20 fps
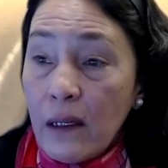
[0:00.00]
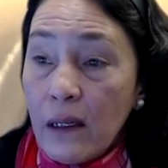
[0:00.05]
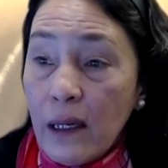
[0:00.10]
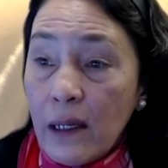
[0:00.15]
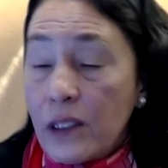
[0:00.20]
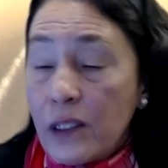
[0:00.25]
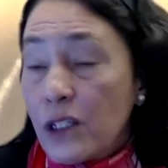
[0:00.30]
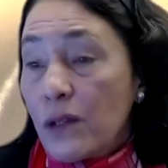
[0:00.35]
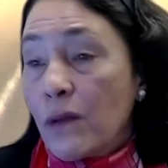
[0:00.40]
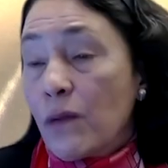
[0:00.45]

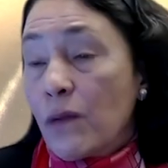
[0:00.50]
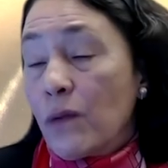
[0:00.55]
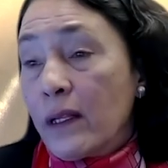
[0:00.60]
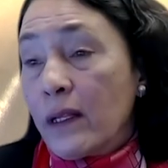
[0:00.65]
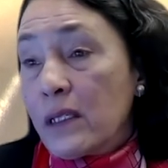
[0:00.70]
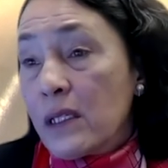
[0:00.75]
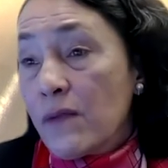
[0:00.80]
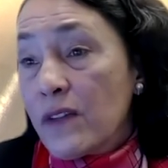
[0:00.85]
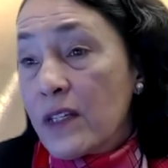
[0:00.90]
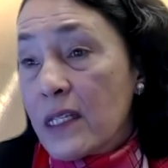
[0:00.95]
At the
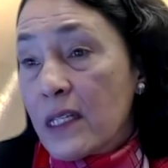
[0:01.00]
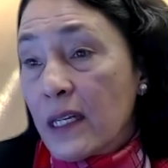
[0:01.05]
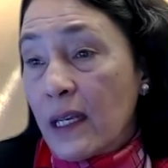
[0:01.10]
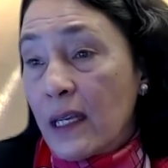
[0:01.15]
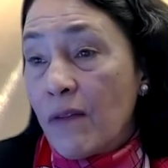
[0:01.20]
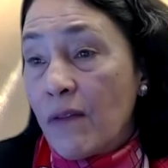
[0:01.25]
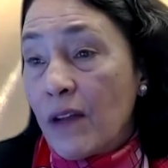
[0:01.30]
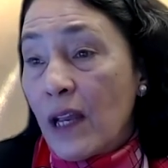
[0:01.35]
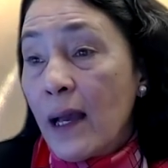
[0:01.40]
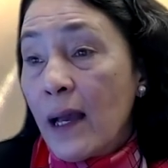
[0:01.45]
relativistic
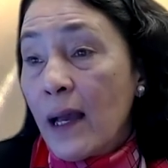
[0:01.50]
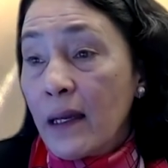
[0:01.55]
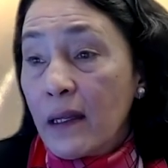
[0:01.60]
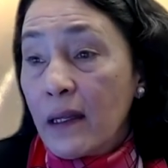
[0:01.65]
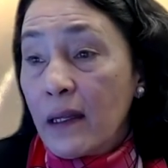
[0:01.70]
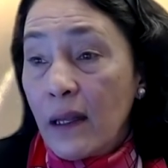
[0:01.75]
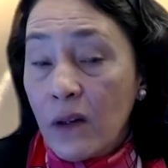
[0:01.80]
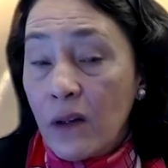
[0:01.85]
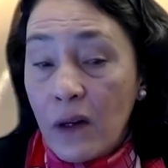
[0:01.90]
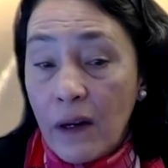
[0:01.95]
heavy ion
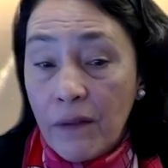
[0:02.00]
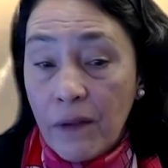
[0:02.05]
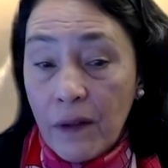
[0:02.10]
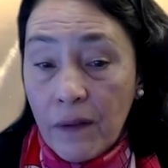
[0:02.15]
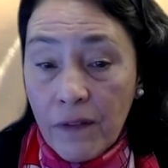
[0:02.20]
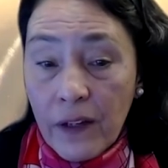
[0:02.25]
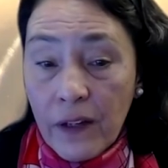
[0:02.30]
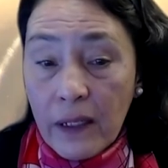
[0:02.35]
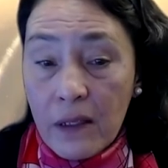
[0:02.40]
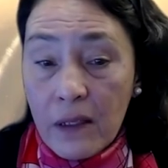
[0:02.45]
collider, I
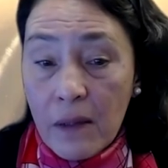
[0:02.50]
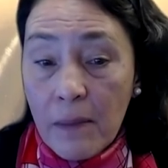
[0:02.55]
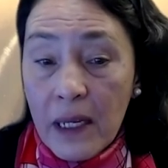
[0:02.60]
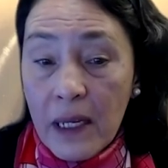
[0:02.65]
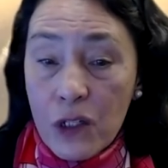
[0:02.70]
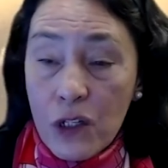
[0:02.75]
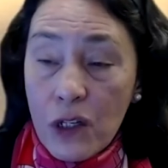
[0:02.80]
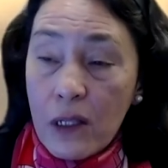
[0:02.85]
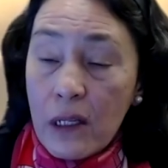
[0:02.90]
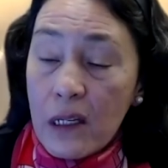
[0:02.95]
failed to
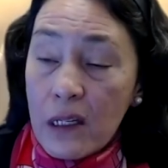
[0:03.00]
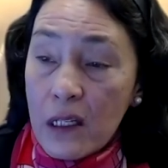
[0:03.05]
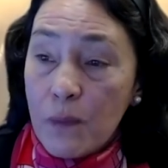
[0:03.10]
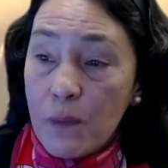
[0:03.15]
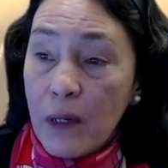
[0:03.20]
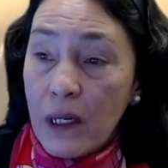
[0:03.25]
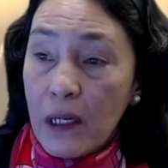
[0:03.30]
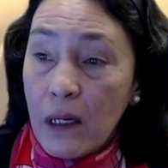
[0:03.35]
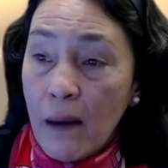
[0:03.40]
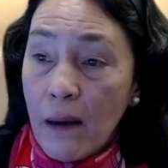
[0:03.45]
mention this,
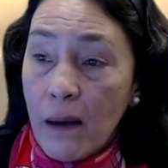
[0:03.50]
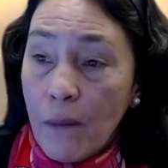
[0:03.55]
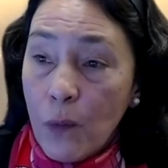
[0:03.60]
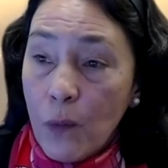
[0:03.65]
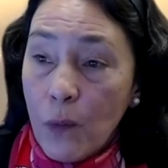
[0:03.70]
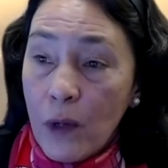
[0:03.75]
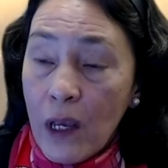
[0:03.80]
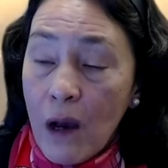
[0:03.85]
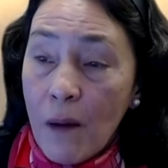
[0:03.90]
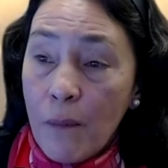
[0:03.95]
but um,
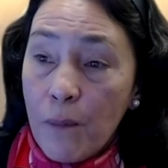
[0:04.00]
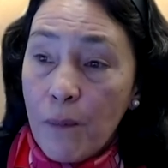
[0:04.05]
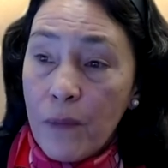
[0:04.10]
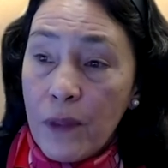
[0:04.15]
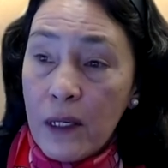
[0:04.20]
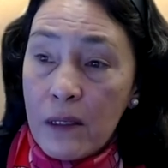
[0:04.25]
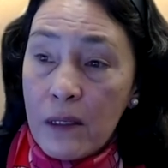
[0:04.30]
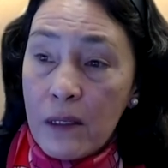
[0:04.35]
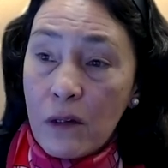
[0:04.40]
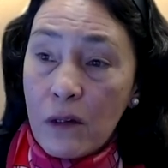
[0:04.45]
we op-
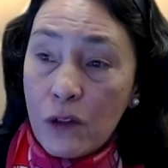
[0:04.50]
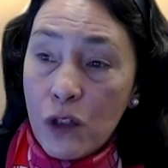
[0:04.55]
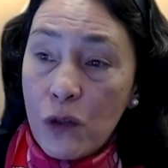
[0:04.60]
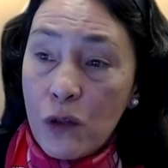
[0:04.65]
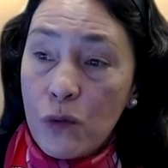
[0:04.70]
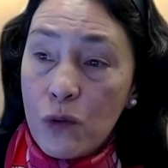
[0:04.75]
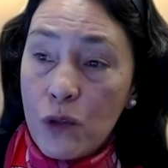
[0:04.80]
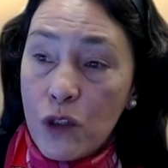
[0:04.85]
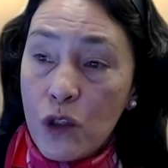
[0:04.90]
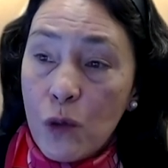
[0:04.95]
these are two
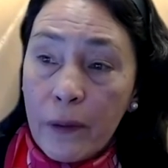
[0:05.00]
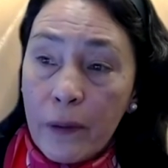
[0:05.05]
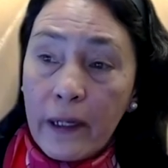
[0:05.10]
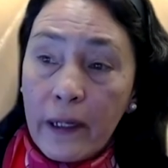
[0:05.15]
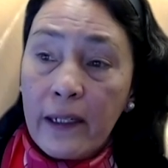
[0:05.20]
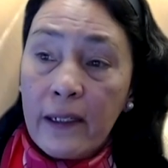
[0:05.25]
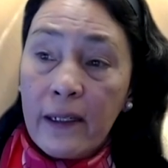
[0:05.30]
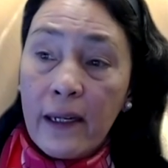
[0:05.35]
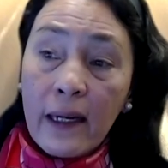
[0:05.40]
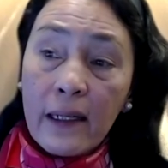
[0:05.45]

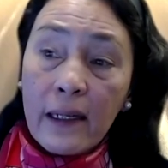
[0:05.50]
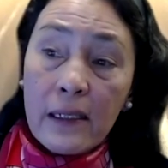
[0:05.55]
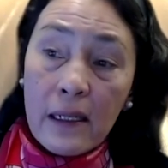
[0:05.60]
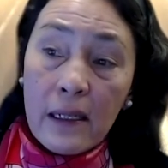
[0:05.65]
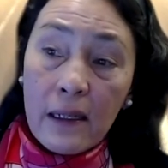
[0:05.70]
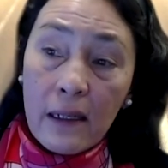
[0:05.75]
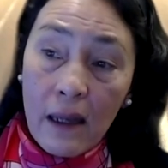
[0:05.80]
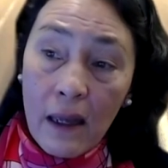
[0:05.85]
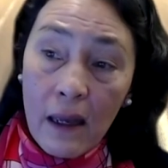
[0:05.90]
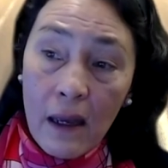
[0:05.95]

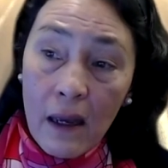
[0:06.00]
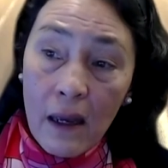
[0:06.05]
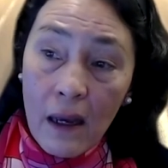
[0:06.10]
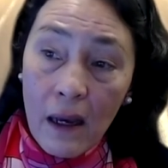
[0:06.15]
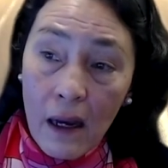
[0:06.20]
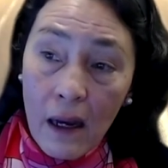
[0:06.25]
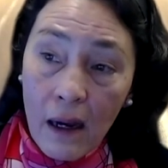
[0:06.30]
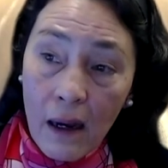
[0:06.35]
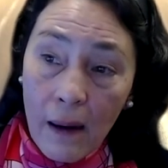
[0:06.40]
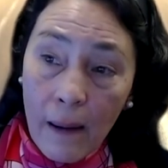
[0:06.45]
superconducting
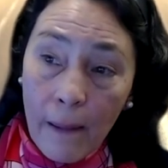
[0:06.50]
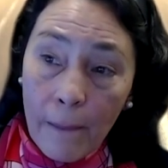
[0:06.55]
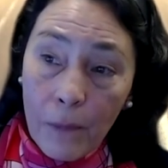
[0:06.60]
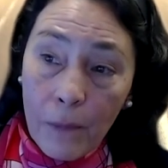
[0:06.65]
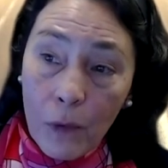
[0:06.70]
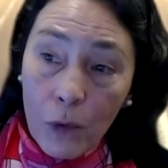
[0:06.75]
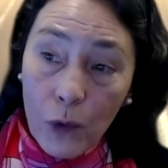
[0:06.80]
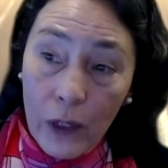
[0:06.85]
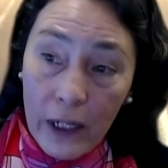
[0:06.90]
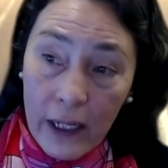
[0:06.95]
um,
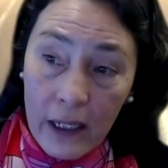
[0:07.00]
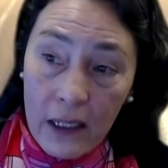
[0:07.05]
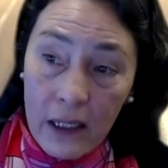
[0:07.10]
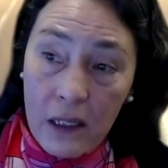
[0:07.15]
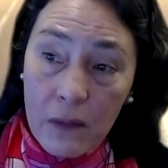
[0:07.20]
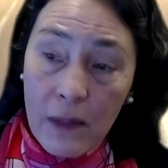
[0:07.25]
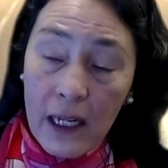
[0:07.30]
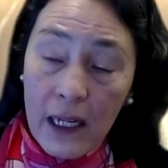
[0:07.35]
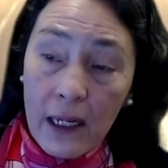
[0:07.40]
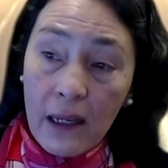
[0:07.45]
rings,
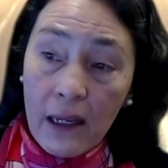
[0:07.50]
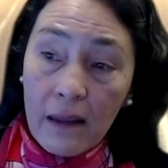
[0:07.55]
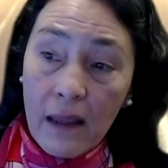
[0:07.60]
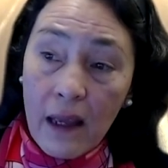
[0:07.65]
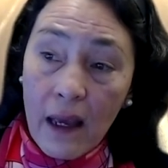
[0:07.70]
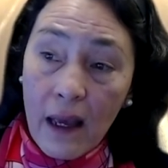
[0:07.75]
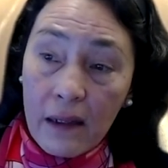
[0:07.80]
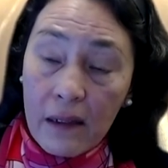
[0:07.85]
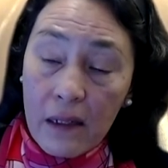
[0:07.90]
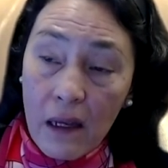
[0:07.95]
meaning
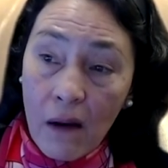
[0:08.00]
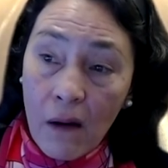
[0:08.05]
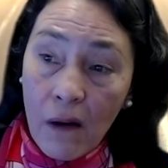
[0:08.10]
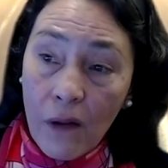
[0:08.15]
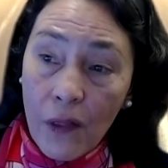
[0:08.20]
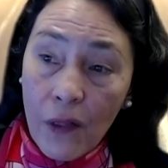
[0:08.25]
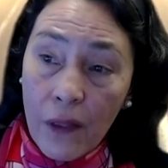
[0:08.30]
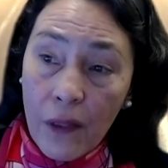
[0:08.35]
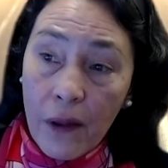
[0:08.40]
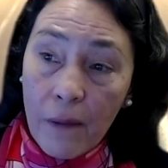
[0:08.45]
that uh,
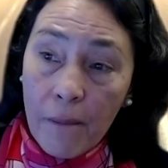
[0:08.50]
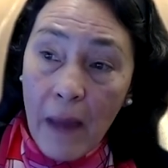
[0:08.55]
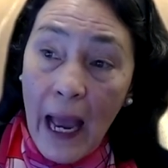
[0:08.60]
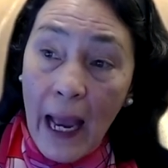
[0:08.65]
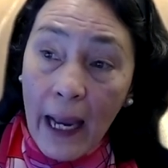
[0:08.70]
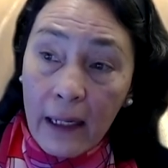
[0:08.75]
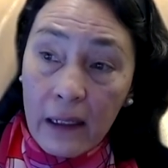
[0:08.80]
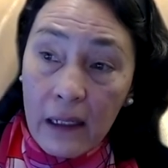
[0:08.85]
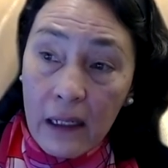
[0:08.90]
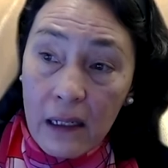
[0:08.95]
the
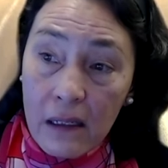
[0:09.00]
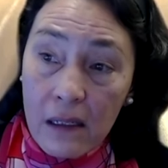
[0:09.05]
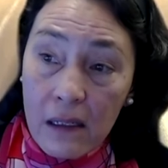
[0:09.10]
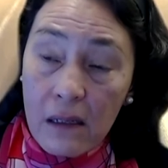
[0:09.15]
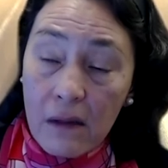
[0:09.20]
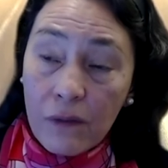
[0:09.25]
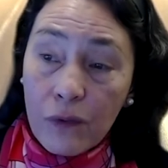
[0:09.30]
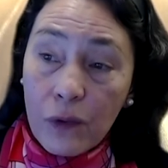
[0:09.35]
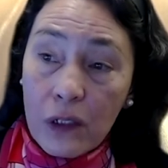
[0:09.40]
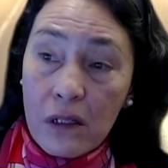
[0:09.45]
magnets,
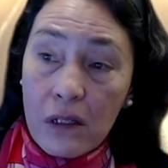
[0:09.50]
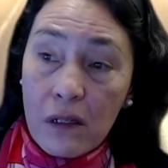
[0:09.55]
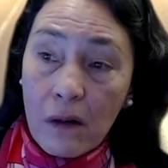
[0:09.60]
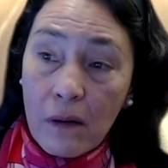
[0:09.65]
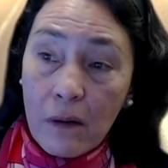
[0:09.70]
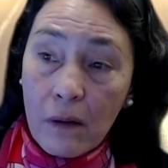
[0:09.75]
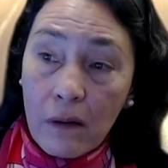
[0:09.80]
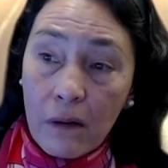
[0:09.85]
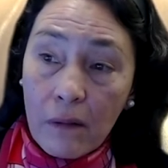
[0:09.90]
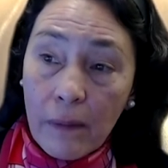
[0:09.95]
of which
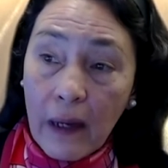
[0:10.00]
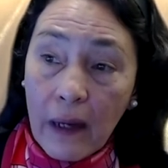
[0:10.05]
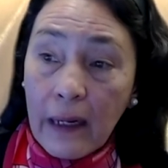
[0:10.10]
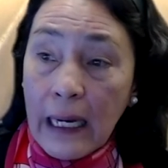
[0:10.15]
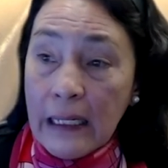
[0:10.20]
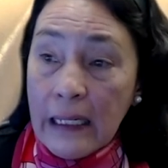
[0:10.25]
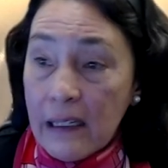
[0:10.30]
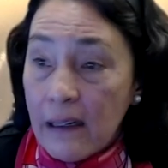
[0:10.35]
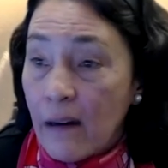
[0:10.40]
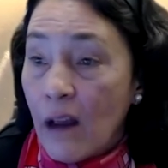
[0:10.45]
there are about
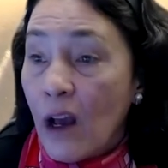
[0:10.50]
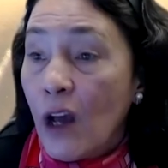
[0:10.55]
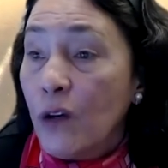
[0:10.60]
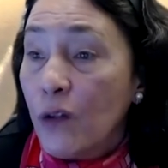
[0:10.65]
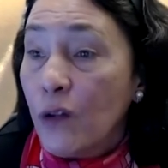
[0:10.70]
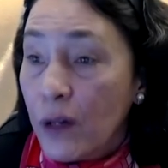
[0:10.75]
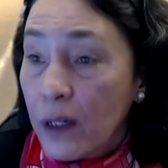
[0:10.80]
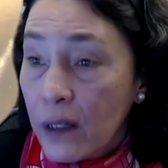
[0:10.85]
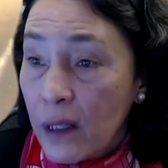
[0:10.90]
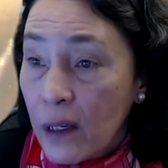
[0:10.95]

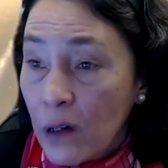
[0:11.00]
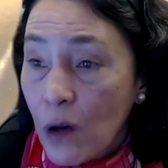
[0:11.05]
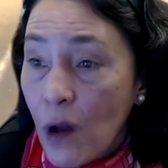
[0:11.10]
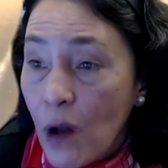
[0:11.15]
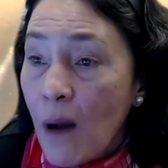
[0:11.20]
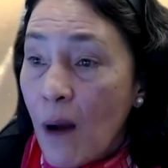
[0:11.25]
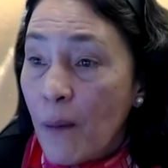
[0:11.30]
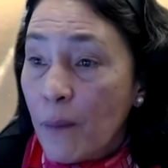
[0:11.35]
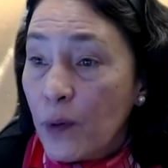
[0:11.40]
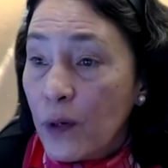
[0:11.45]
1,800, they're
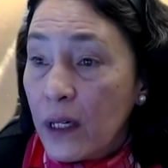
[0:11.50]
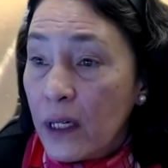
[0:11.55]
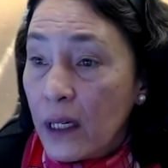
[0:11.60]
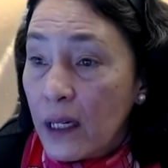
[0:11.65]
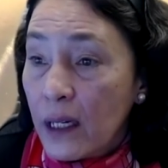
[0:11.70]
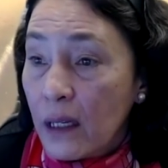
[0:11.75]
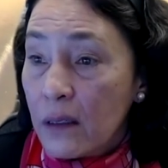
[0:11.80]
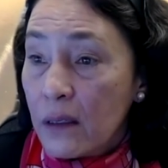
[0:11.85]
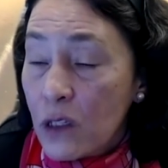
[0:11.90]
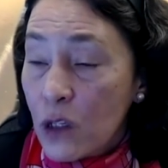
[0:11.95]
operating
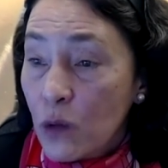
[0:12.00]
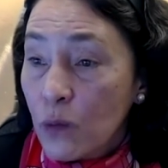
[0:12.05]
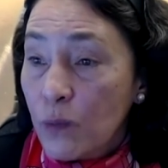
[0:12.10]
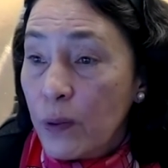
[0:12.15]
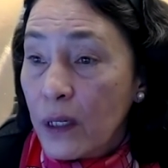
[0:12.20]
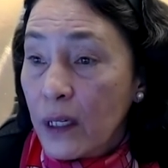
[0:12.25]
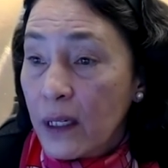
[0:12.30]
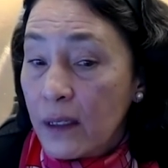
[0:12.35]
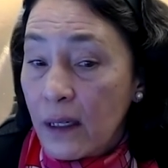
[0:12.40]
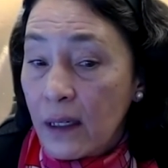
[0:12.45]
at
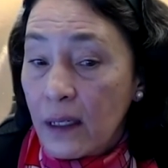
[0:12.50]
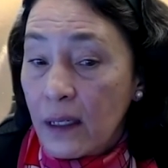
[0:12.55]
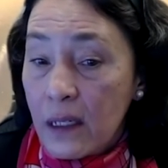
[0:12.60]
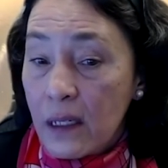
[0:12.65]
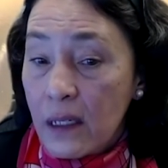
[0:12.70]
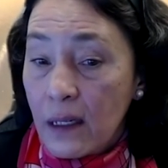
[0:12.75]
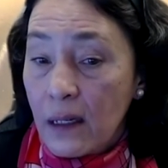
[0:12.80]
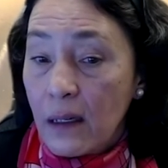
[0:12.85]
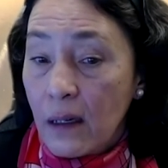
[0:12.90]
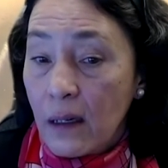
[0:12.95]

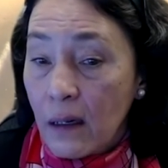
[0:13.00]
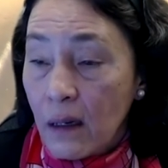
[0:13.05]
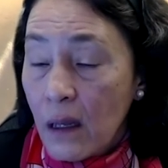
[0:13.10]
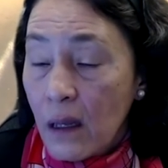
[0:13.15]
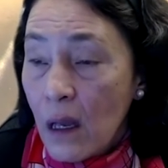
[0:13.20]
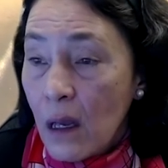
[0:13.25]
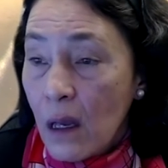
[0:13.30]
superconducting, uh,